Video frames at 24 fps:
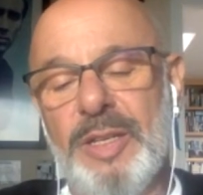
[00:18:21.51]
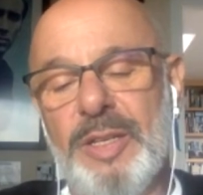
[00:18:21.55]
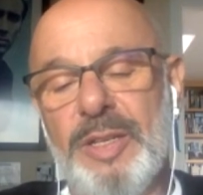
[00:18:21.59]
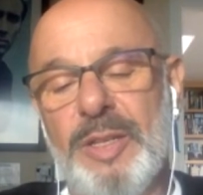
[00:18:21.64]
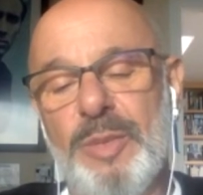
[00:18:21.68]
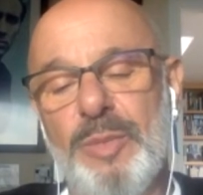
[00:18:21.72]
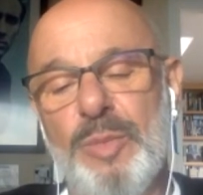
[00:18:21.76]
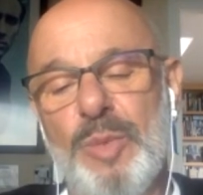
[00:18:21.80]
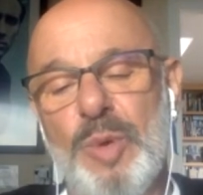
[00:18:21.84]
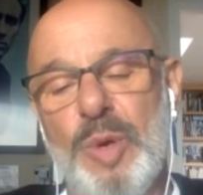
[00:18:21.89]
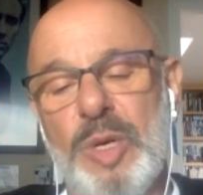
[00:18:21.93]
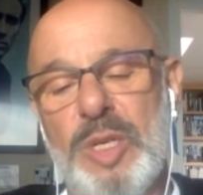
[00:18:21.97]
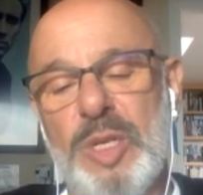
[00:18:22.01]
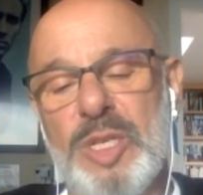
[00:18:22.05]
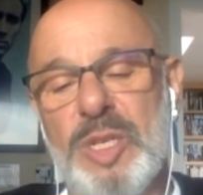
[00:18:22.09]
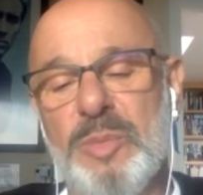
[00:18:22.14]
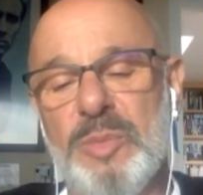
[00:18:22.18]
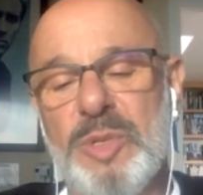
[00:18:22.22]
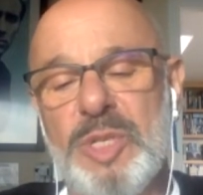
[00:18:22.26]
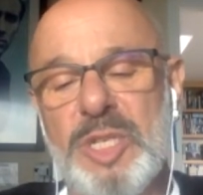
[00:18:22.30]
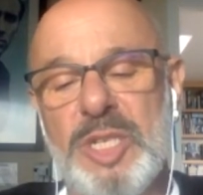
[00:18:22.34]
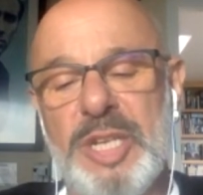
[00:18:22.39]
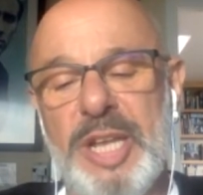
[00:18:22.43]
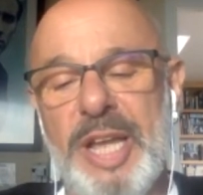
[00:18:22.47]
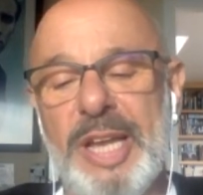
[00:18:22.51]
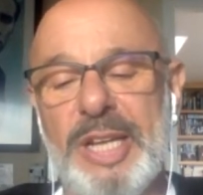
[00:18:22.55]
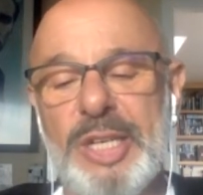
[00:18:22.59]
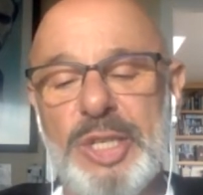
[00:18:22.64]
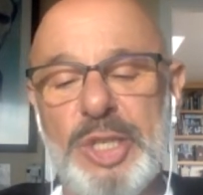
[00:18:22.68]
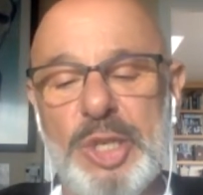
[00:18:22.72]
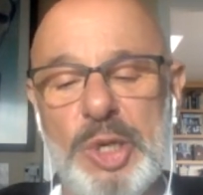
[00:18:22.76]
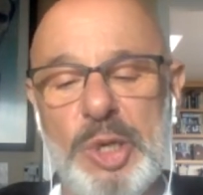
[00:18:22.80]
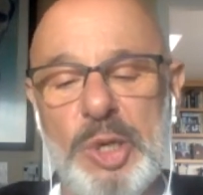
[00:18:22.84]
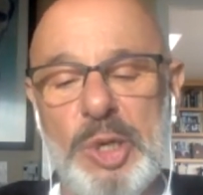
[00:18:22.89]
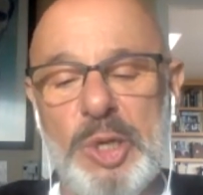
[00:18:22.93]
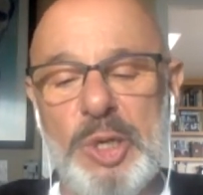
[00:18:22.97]
the more
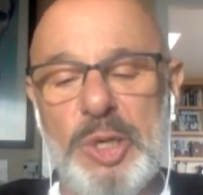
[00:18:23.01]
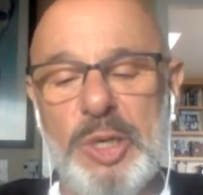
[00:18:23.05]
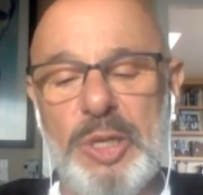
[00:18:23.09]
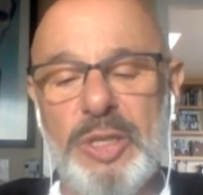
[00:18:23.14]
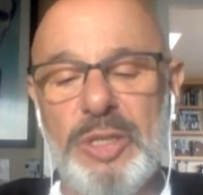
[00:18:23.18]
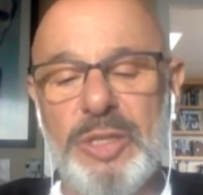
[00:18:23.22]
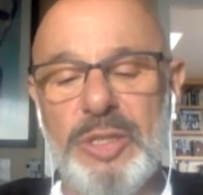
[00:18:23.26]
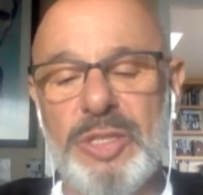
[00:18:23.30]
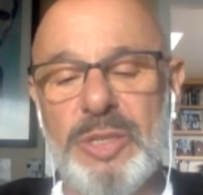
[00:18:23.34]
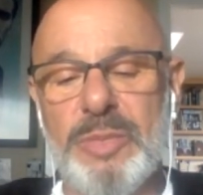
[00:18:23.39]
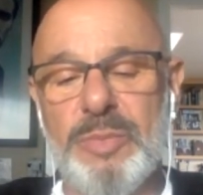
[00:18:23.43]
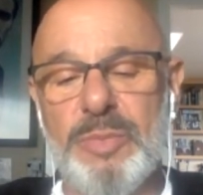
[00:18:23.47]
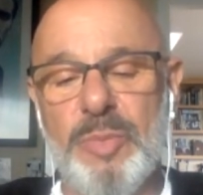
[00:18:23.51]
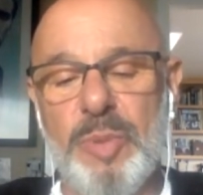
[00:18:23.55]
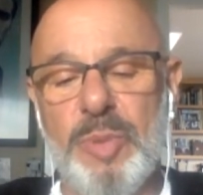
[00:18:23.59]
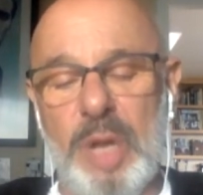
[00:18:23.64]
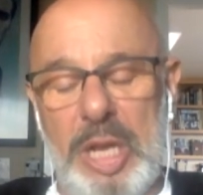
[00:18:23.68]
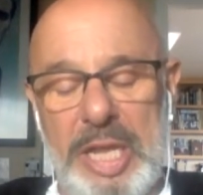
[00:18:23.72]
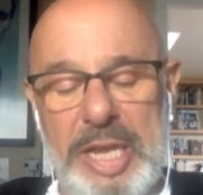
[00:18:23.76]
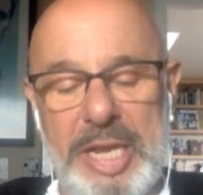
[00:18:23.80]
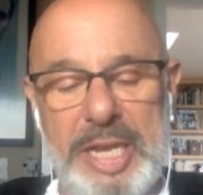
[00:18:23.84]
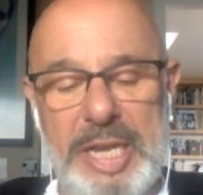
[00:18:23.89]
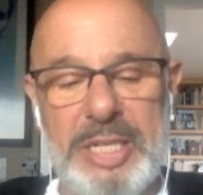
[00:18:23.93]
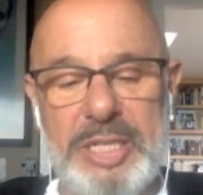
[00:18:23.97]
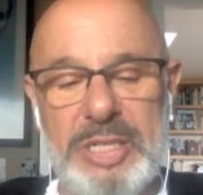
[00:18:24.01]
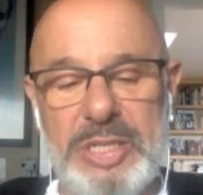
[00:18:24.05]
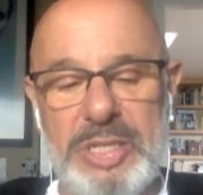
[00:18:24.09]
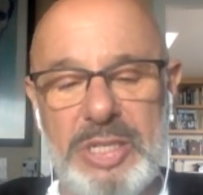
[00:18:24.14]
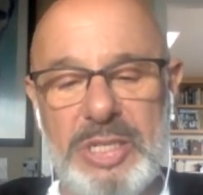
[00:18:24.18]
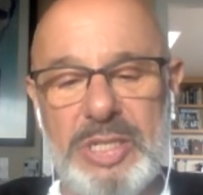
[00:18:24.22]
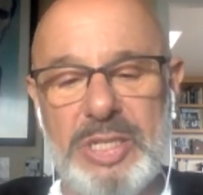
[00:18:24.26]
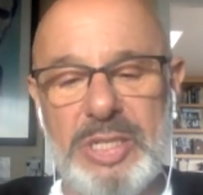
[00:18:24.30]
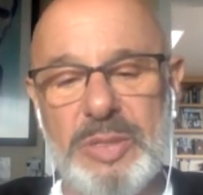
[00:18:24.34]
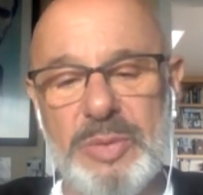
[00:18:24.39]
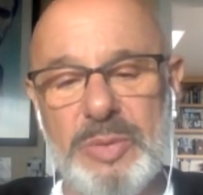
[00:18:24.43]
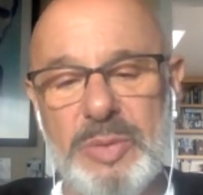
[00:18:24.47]
substantial
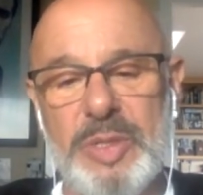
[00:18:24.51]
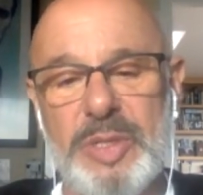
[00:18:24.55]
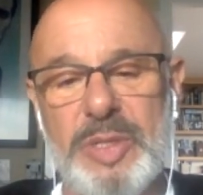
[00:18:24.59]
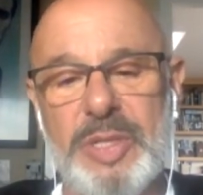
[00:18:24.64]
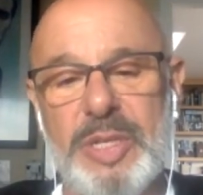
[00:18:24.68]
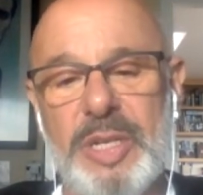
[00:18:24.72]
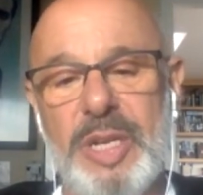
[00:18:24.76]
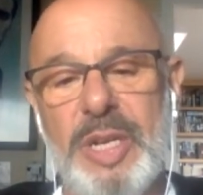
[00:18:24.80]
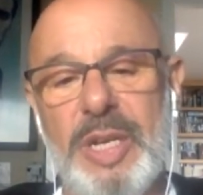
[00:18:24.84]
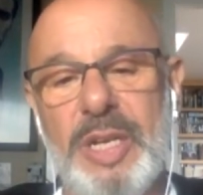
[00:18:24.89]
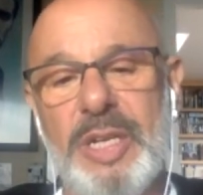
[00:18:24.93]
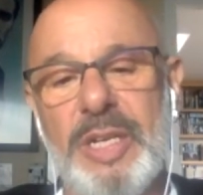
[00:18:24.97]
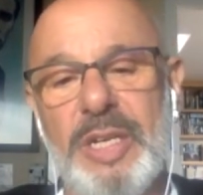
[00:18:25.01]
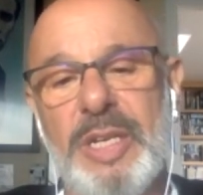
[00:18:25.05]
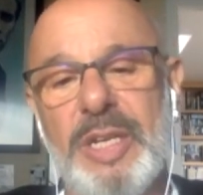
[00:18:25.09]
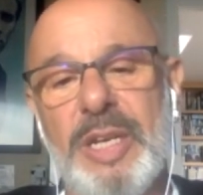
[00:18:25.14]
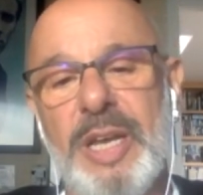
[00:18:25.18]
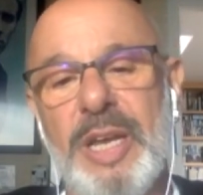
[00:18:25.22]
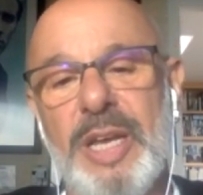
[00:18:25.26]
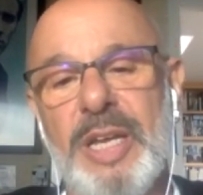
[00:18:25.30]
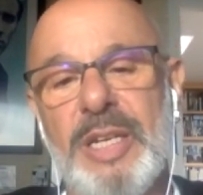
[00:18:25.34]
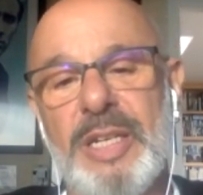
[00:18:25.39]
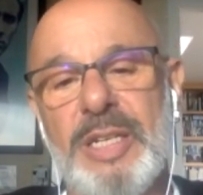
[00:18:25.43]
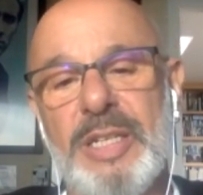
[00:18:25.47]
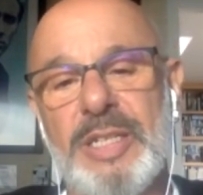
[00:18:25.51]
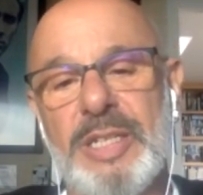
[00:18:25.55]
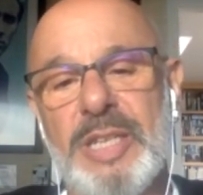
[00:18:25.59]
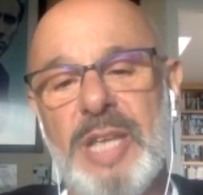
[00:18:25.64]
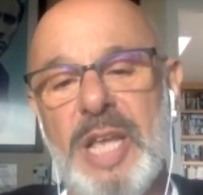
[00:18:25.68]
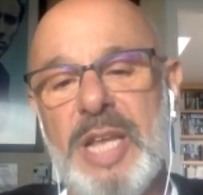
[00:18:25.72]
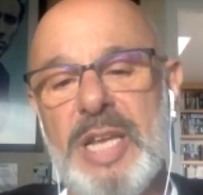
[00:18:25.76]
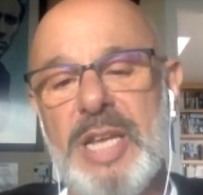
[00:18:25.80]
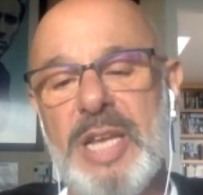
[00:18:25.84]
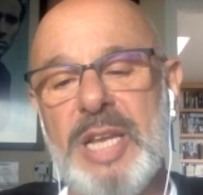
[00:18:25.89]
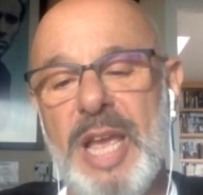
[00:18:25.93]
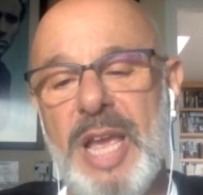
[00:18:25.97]
place and
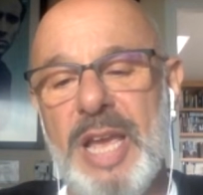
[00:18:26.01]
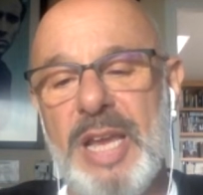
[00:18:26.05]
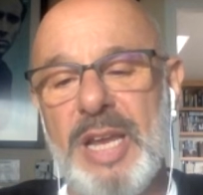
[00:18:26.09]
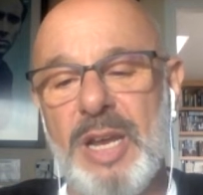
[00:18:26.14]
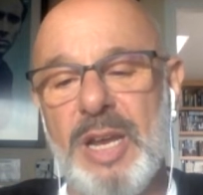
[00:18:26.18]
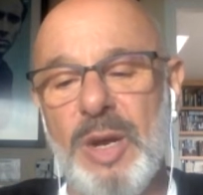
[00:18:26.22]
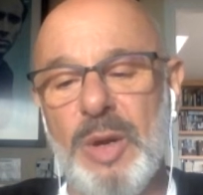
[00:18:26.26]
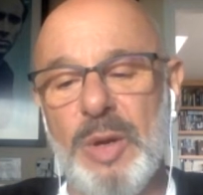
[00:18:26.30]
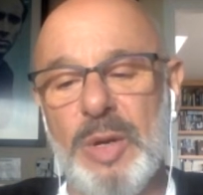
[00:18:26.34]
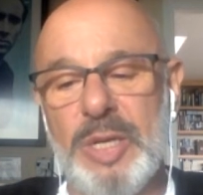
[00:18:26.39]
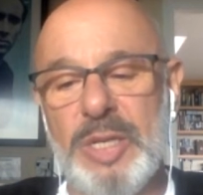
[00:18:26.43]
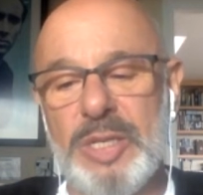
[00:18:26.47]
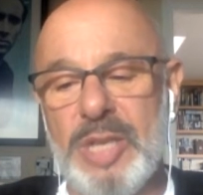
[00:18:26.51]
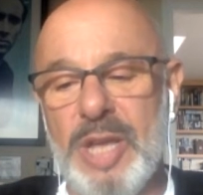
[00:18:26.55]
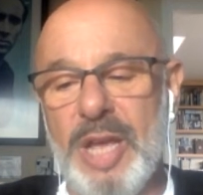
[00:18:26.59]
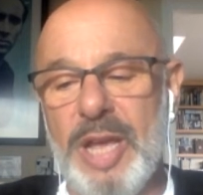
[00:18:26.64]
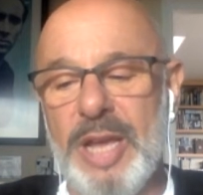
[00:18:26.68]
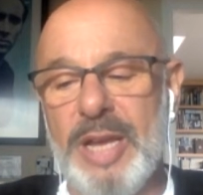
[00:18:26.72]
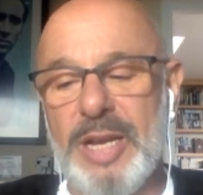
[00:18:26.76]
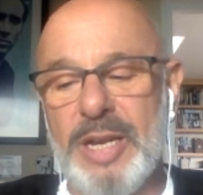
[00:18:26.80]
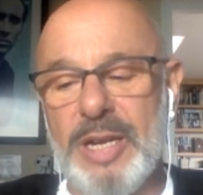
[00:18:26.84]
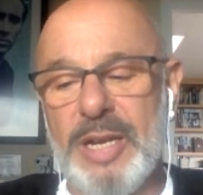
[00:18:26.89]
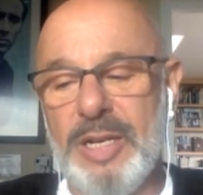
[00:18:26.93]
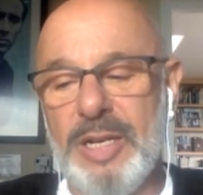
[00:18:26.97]
San Diego is like